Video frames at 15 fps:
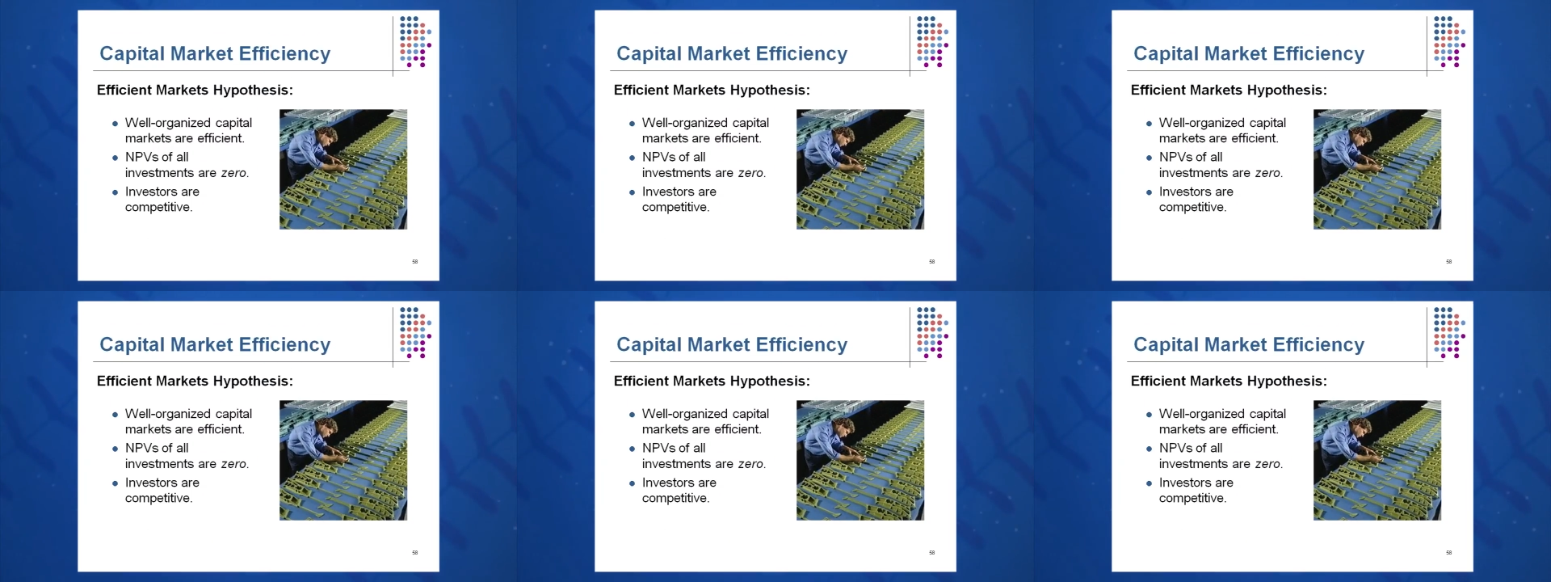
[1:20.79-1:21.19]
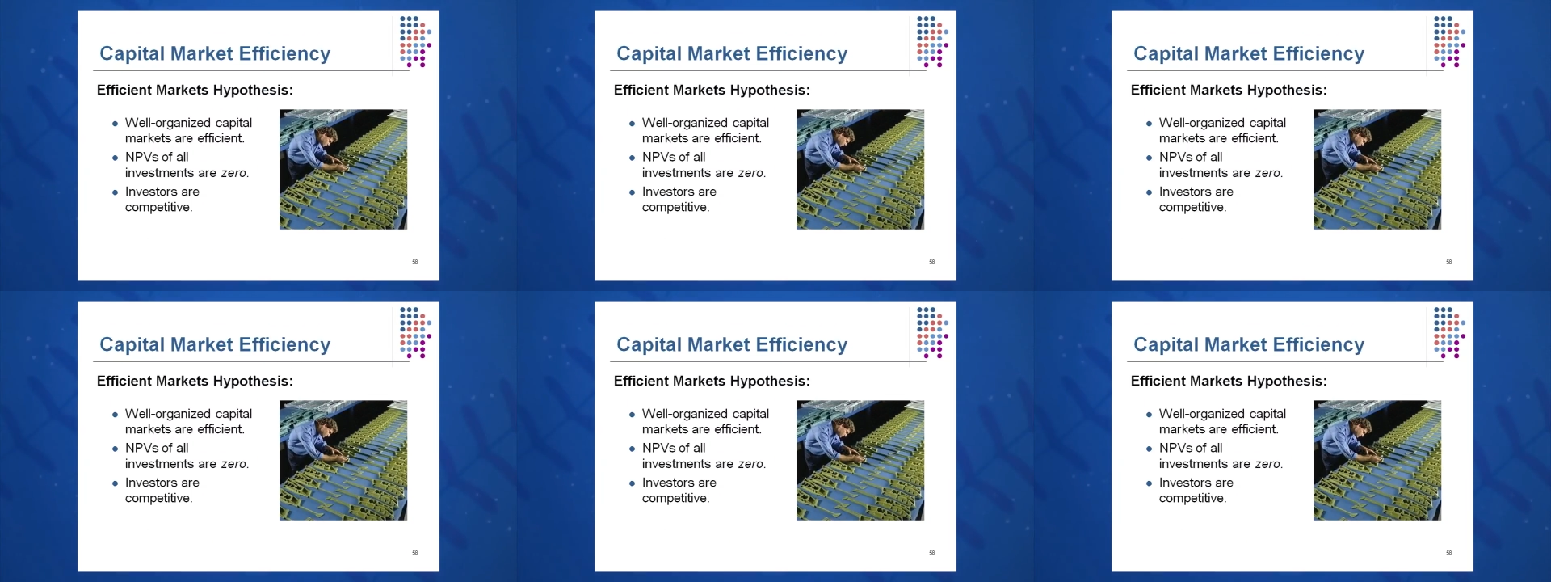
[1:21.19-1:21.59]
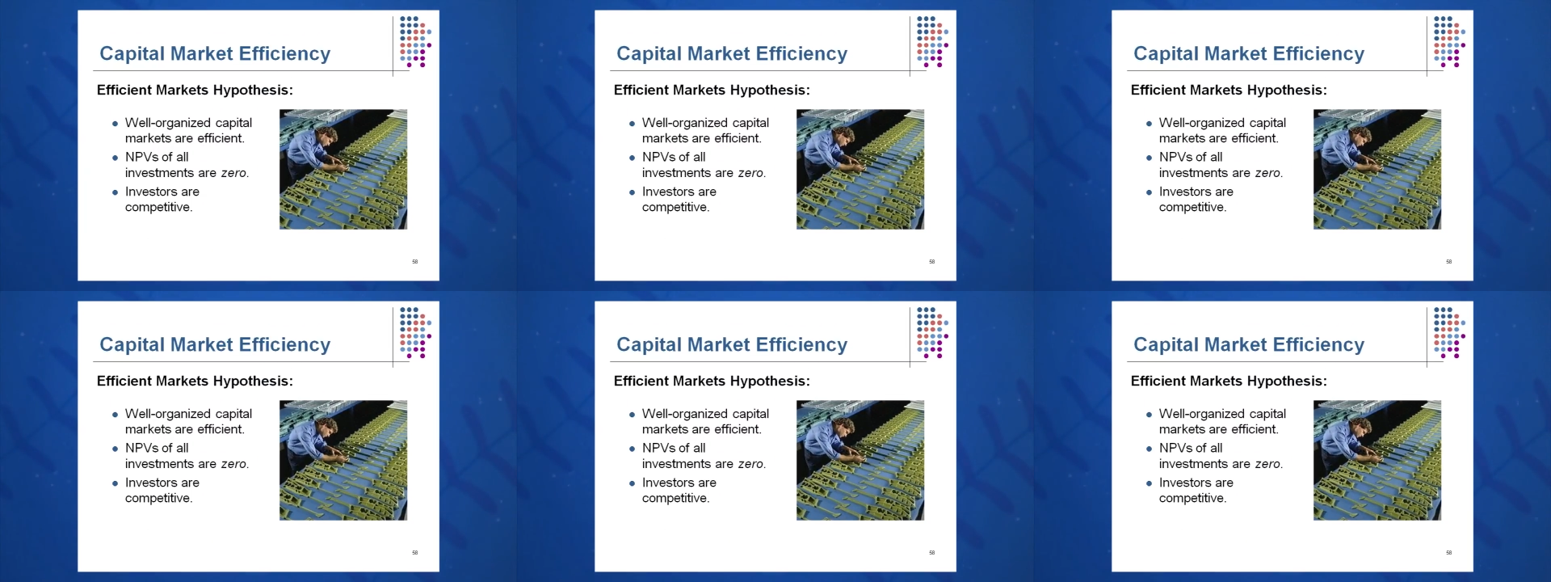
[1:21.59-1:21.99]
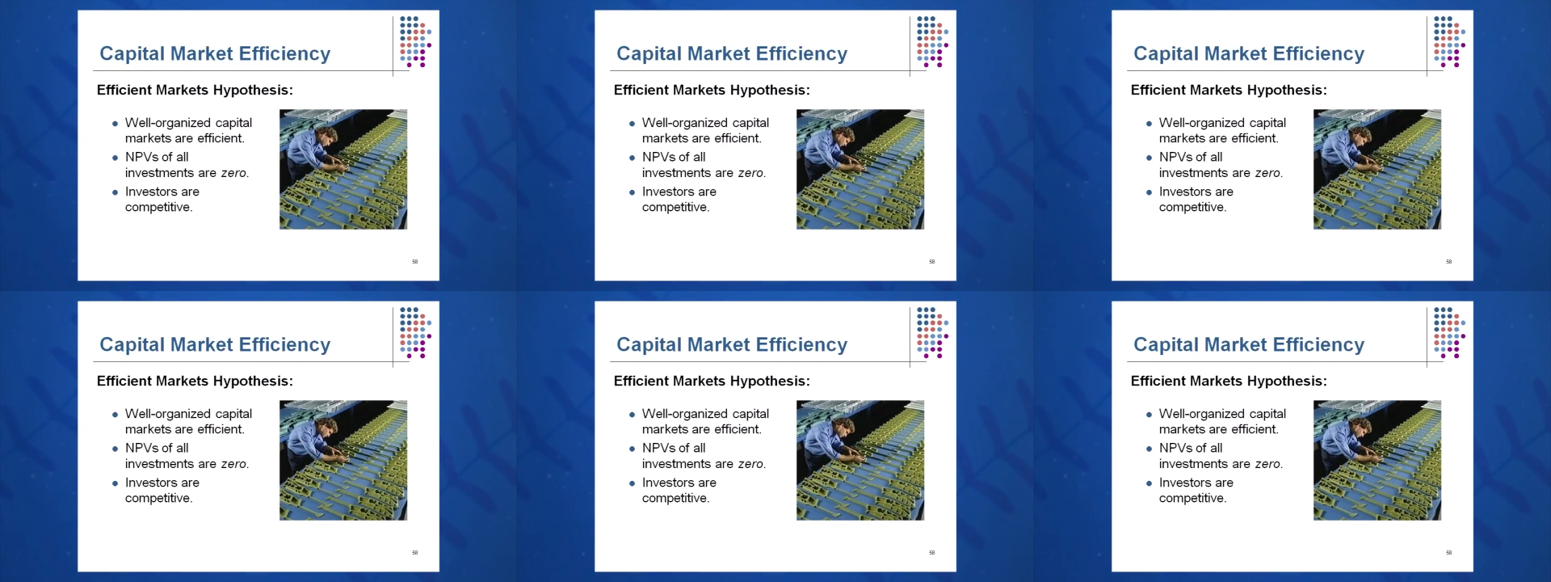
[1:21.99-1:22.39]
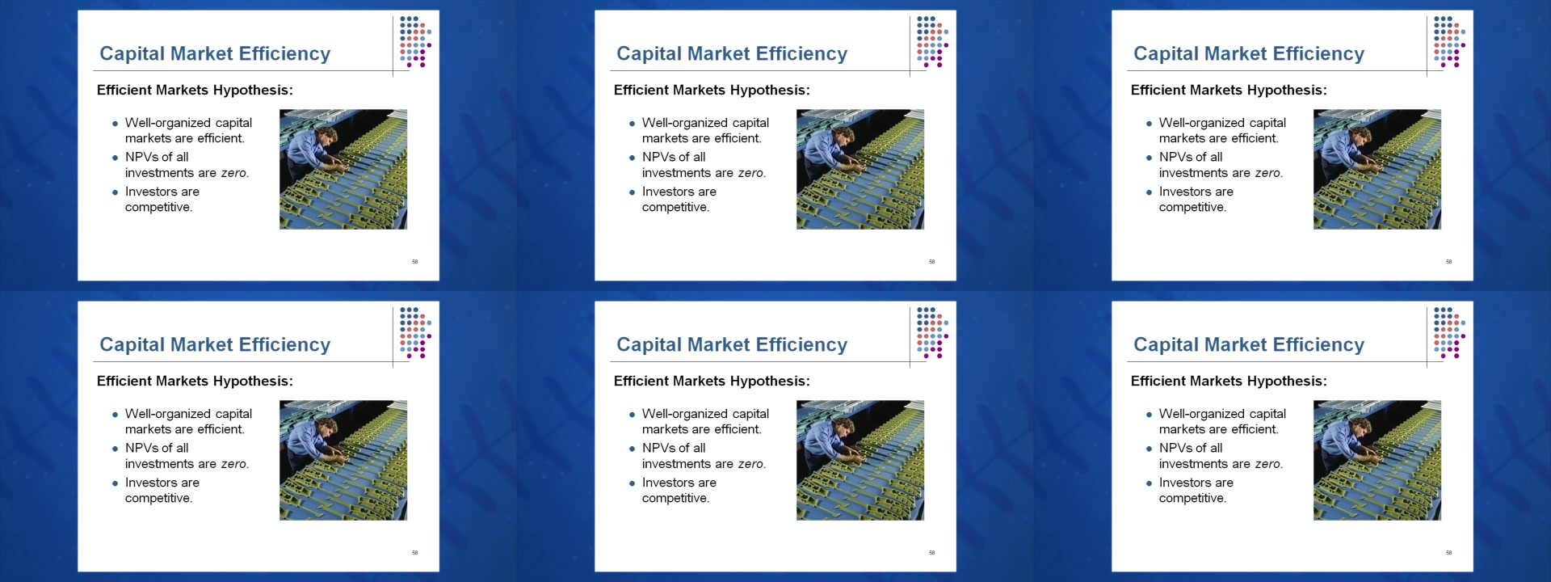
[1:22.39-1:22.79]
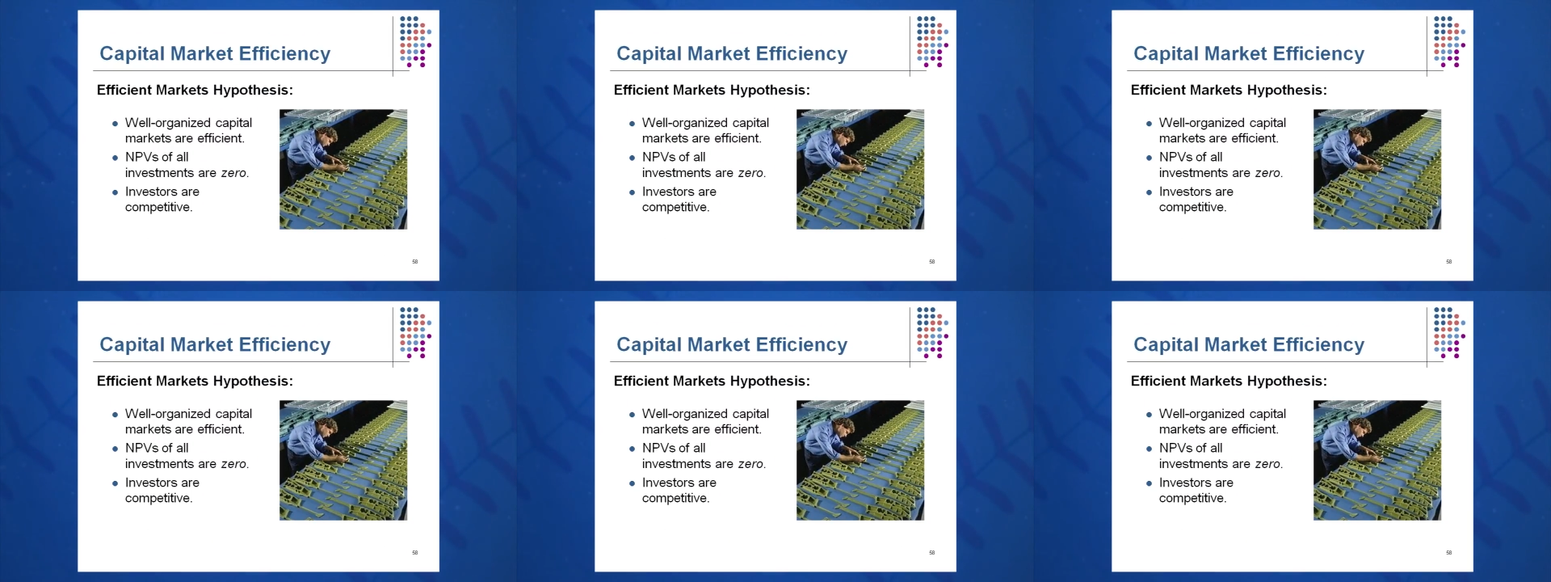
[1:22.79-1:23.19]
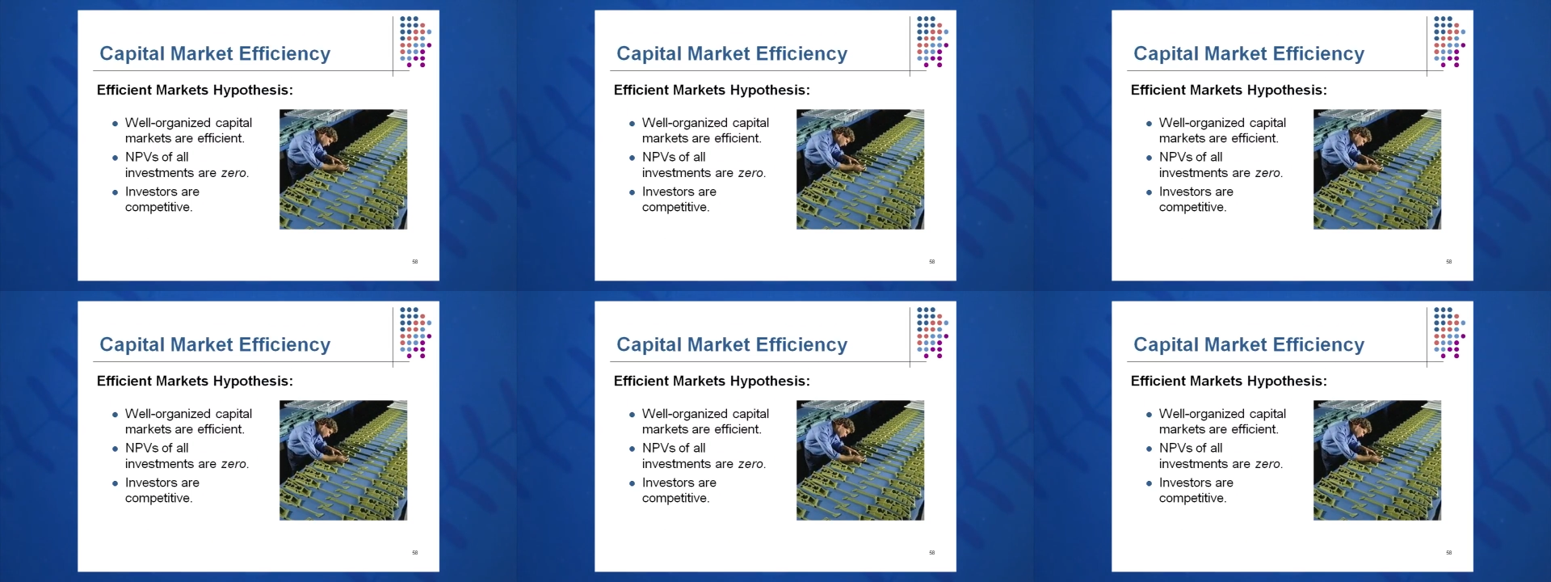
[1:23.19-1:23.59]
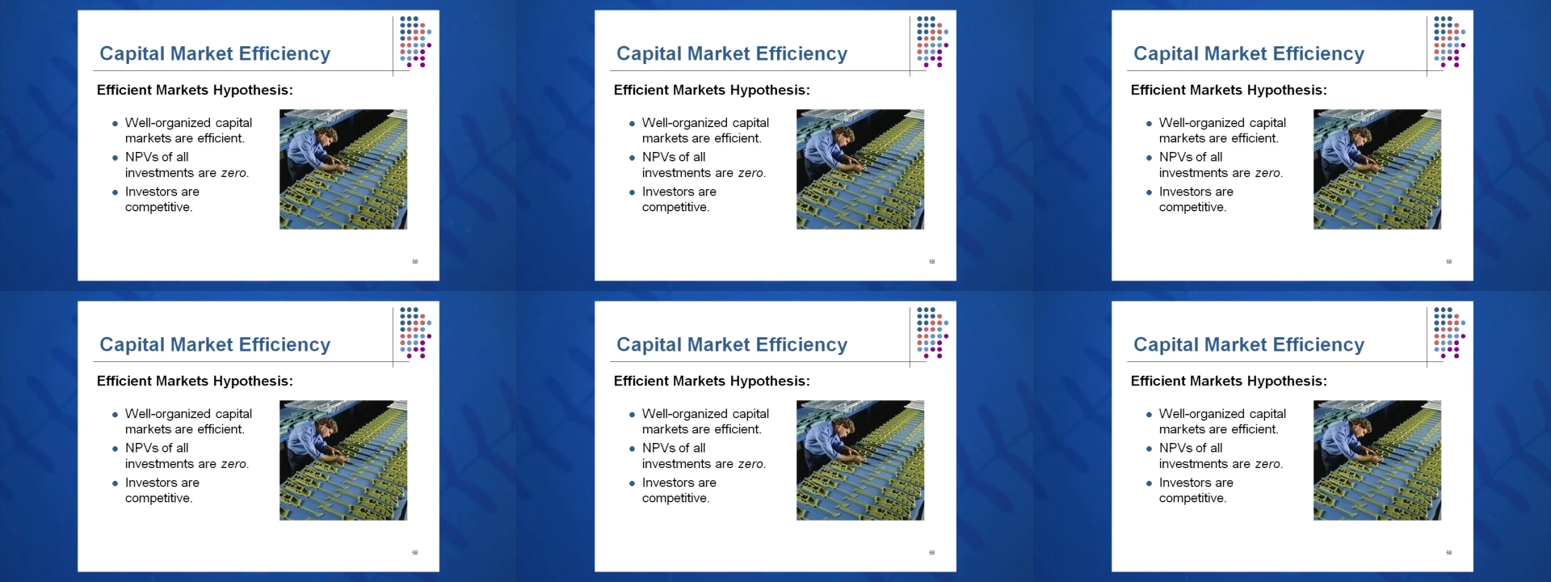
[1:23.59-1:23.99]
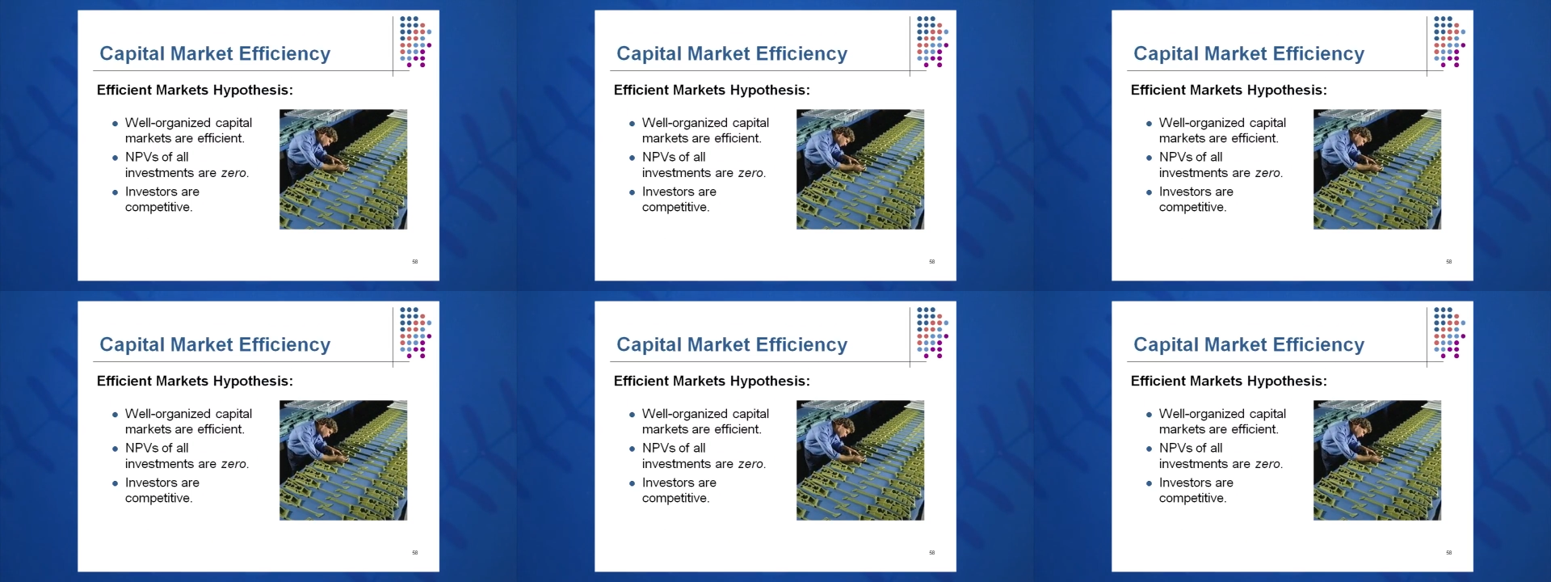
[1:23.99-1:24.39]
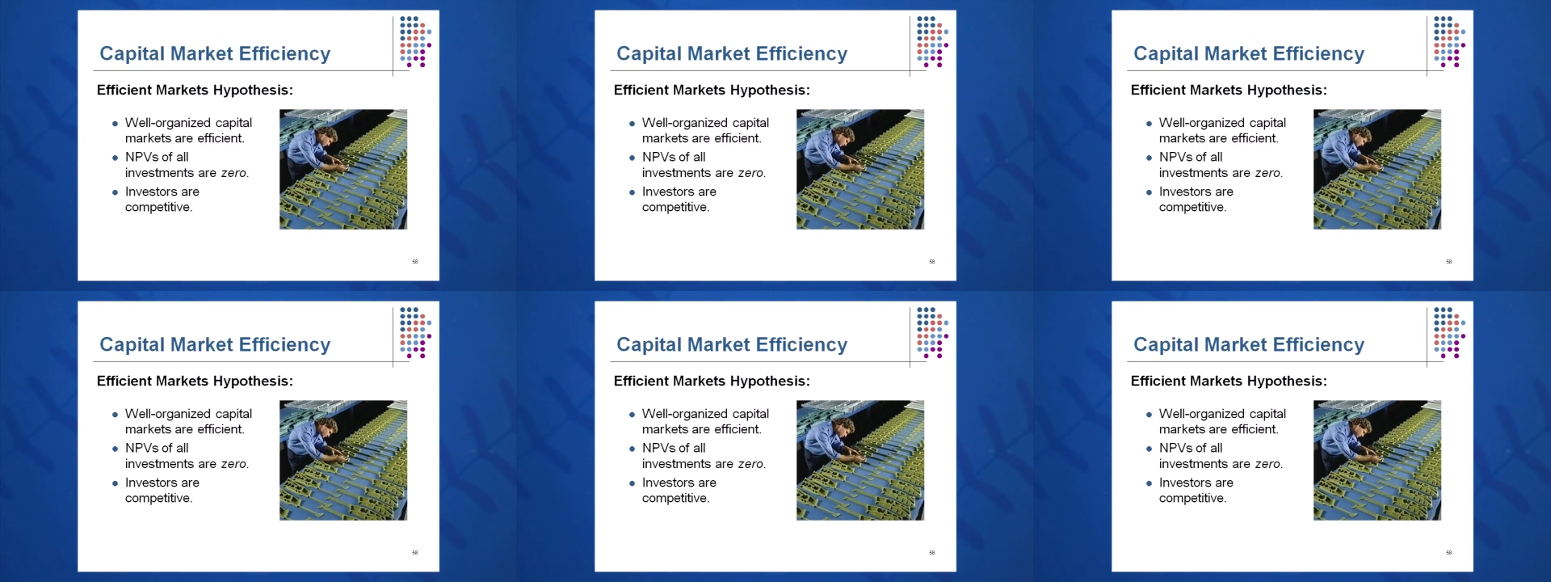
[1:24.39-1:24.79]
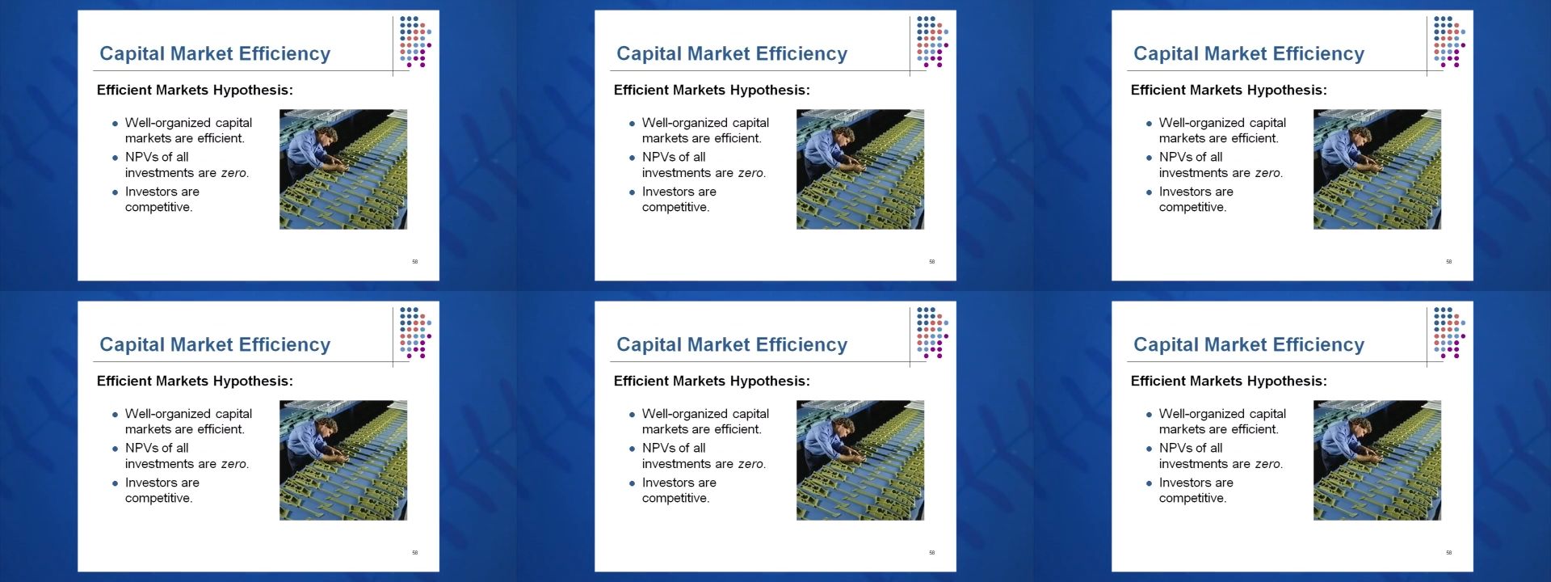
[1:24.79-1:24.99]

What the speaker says: [unreadable: no face in view]